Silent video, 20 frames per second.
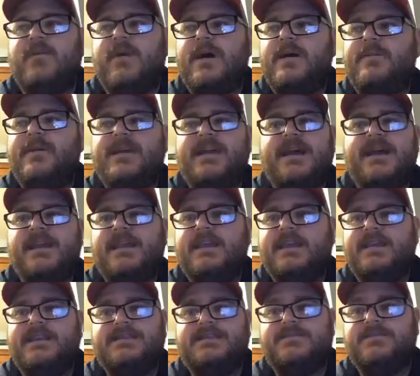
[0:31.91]
Why am I not
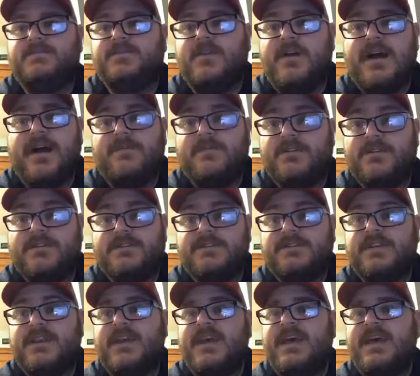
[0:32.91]
getting subscribers?